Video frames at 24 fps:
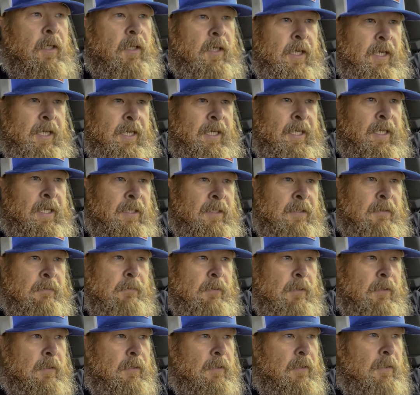
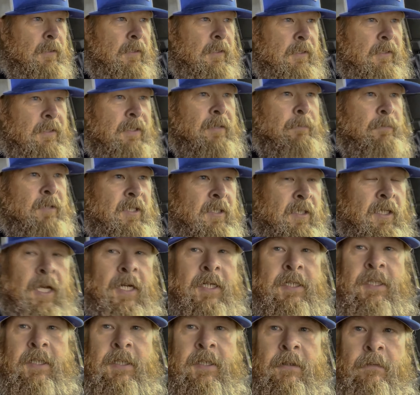and give me an
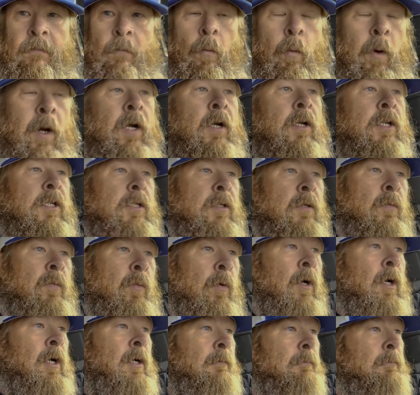idea of where you
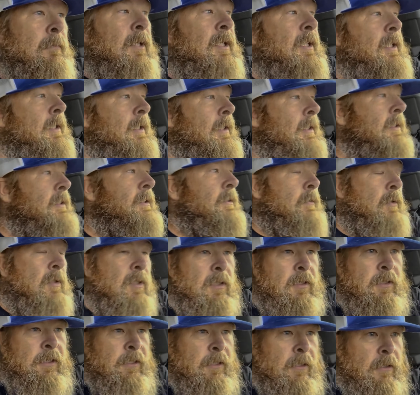want me to
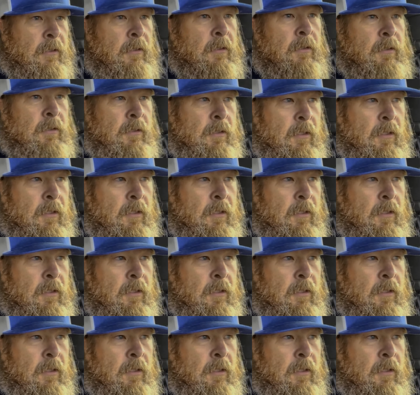clear.